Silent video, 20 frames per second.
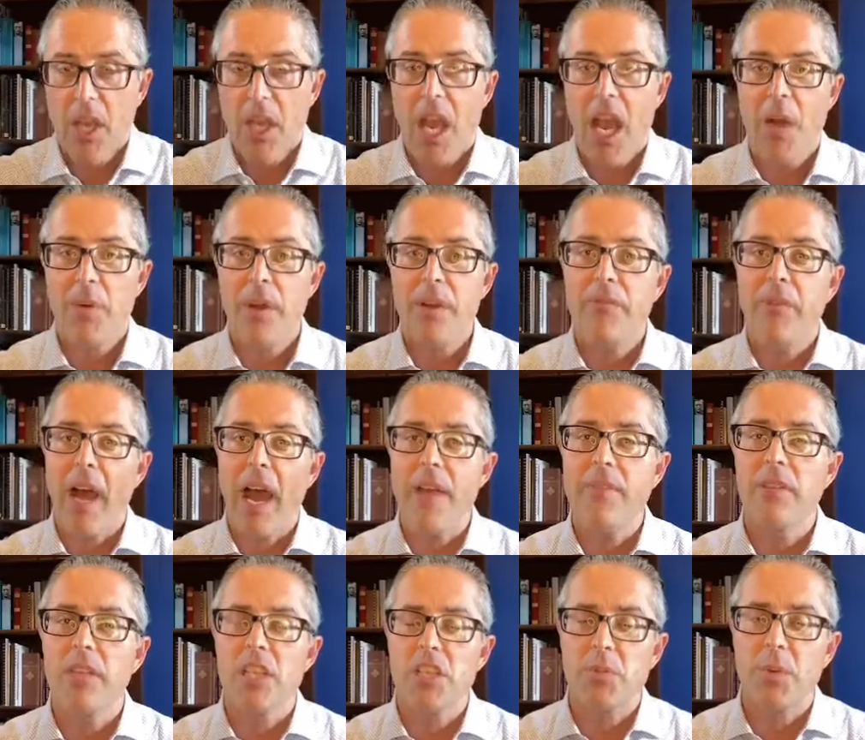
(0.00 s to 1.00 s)
A
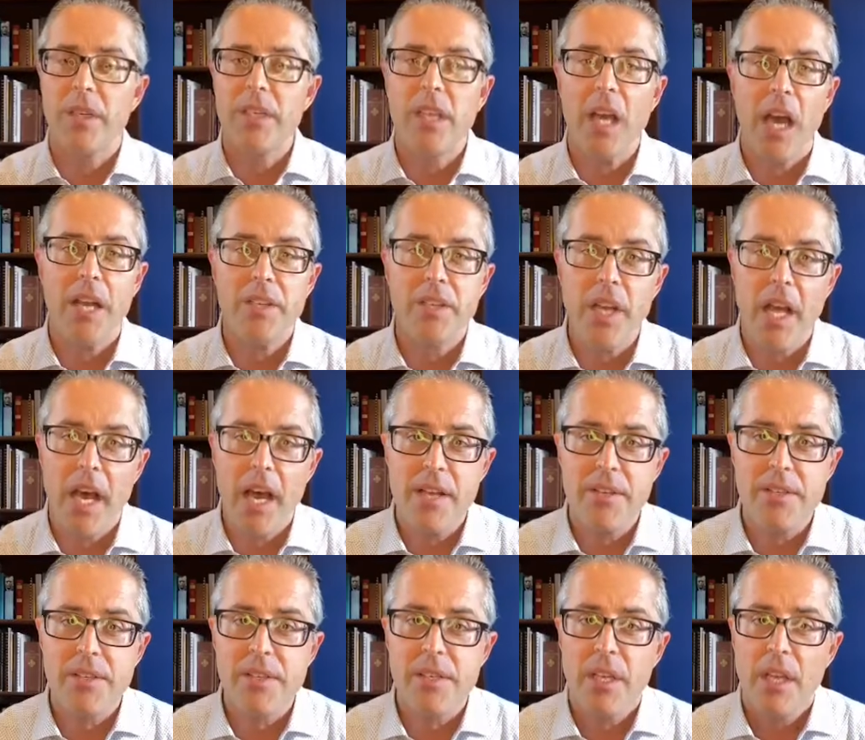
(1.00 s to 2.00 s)
revival is when God
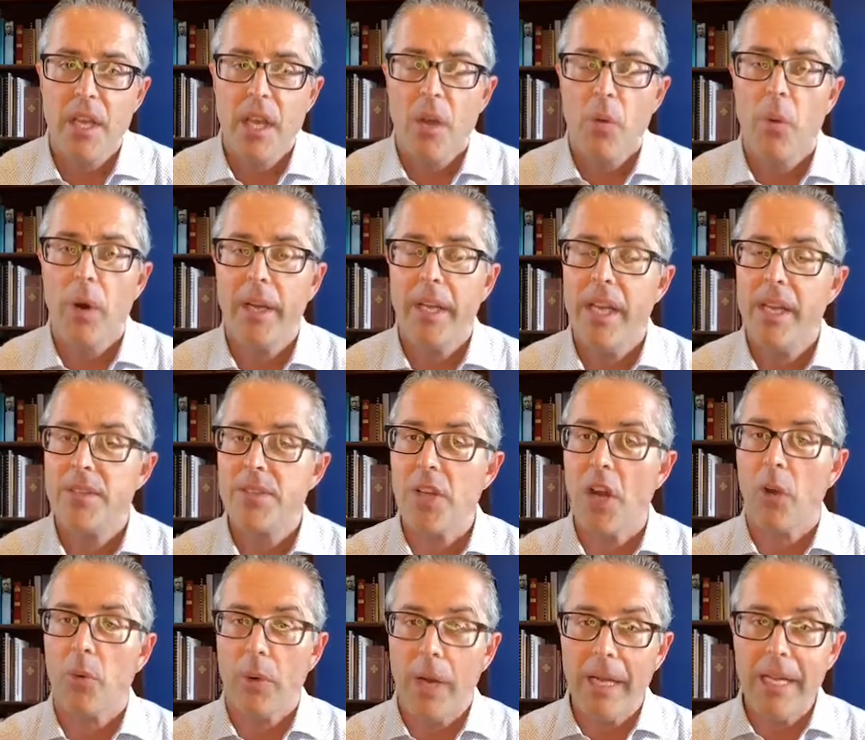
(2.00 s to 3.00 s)
does what he has
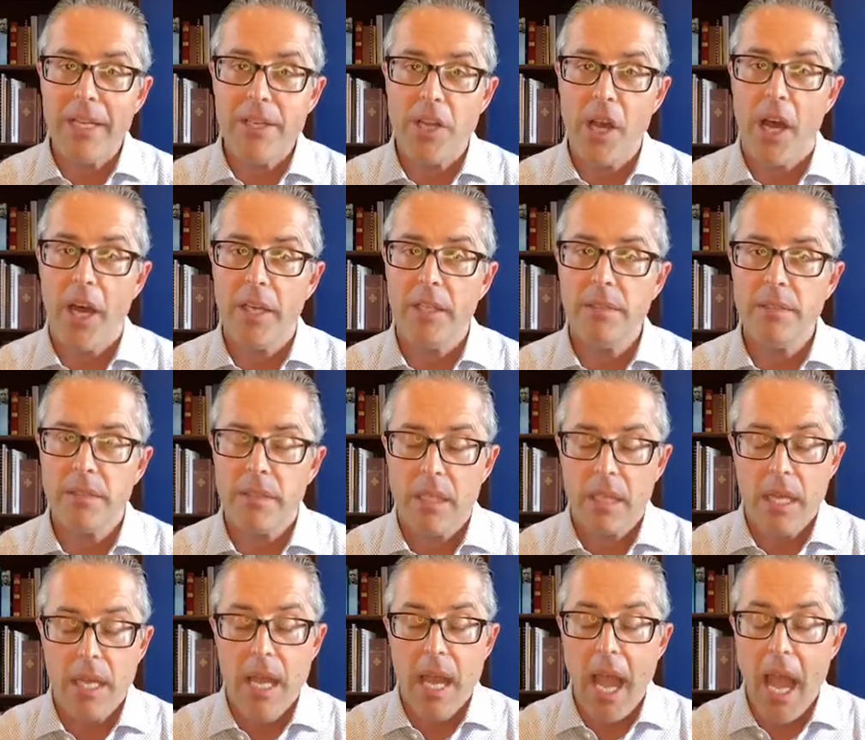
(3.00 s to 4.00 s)
already done,
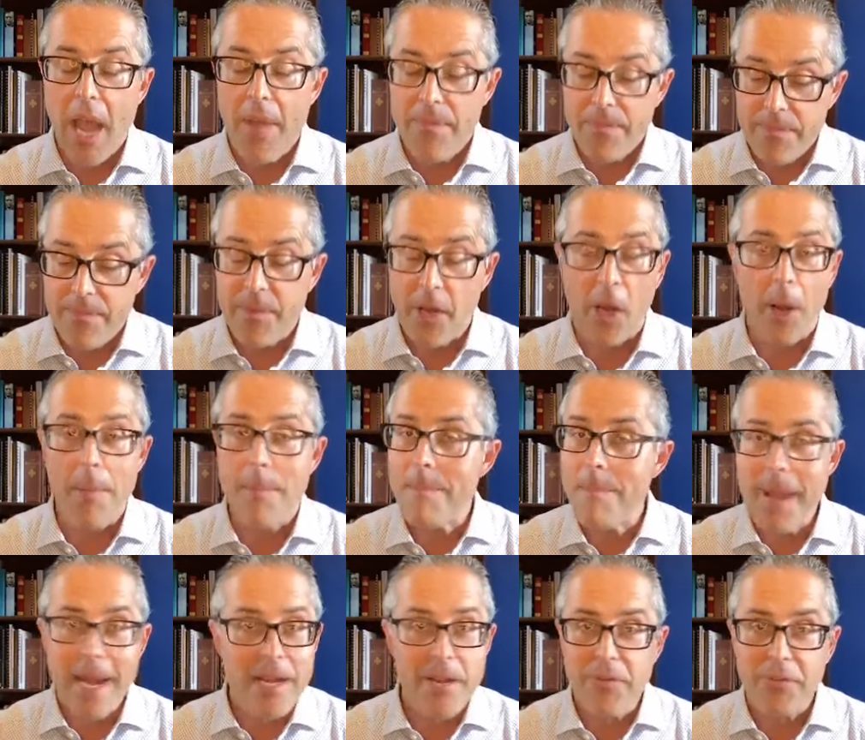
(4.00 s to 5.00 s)
and there are
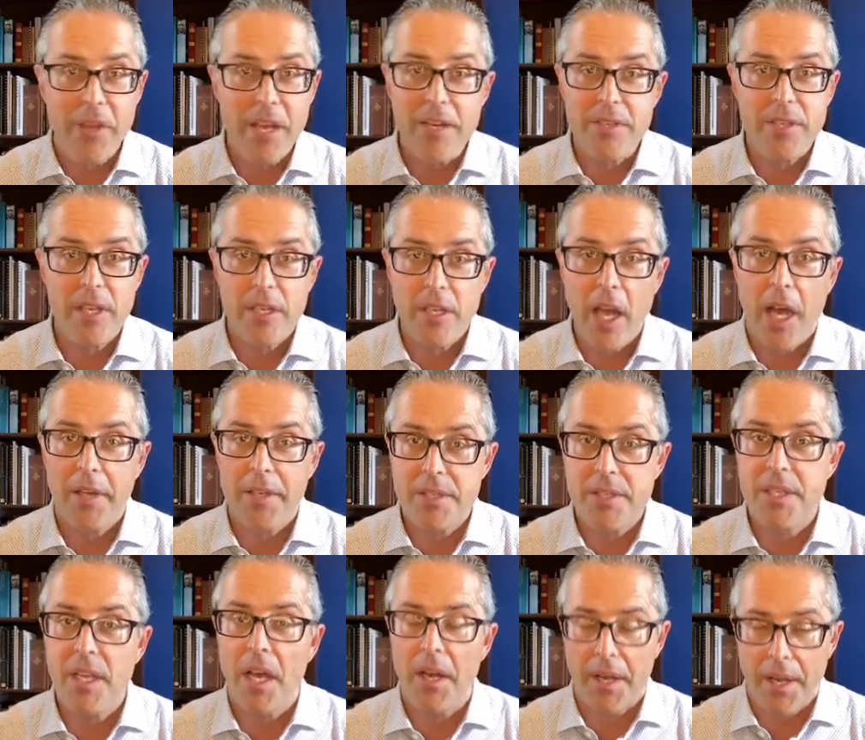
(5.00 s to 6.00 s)
many things that God has
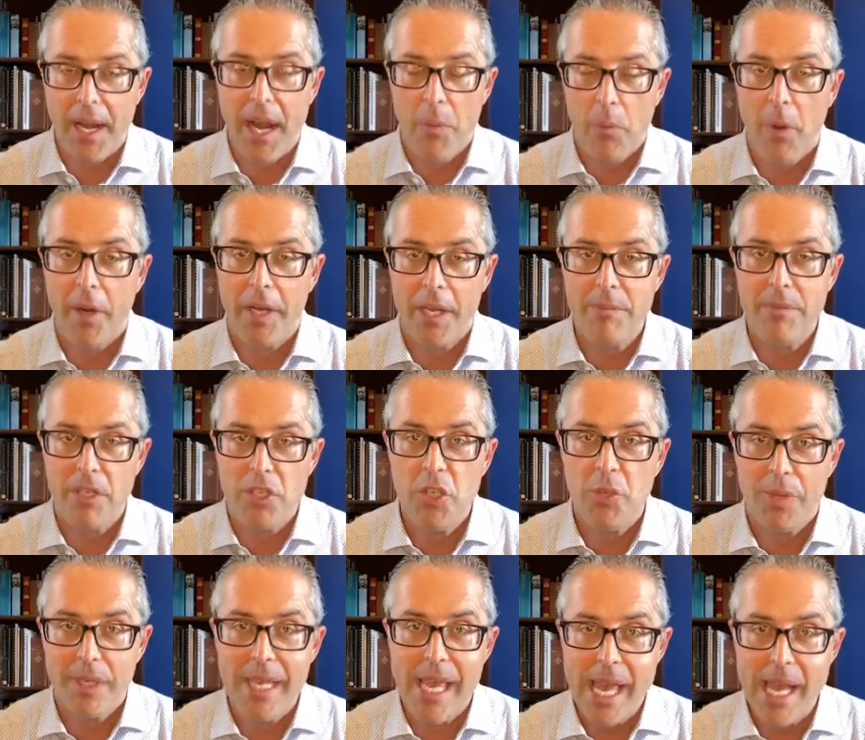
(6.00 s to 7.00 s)
done that I want him to do
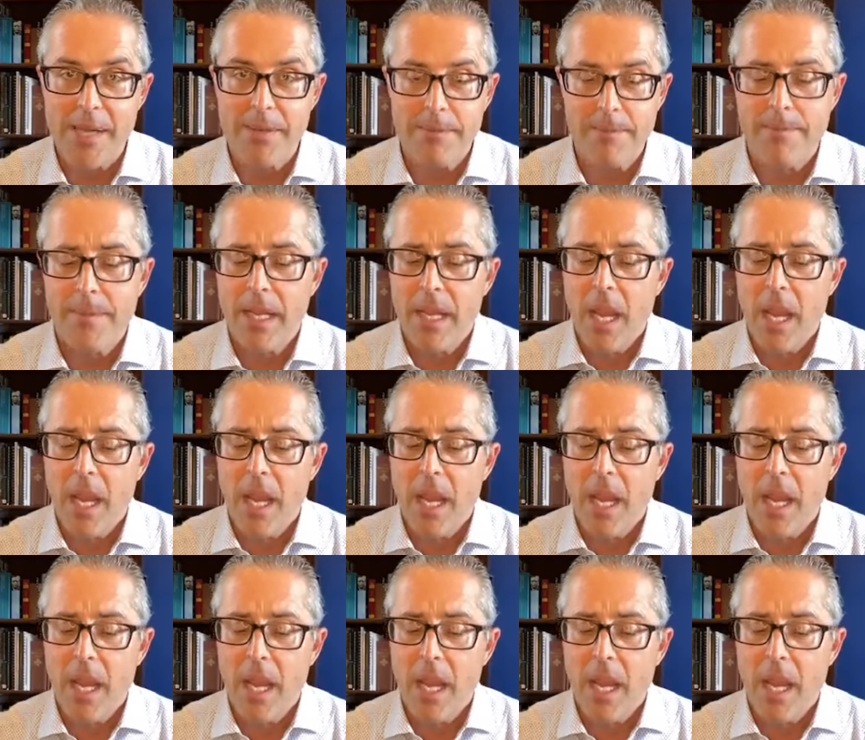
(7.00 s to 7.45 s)
again.